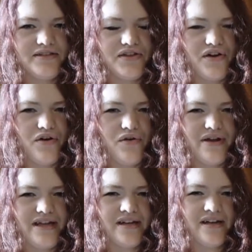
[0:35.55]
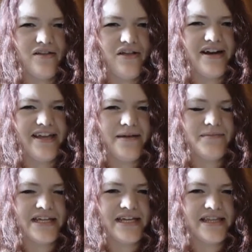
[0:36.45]
So in a lot of
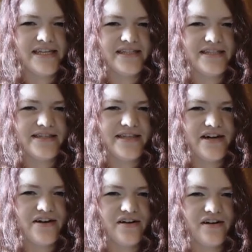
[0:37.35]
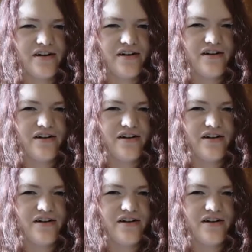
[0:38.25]
games like this, there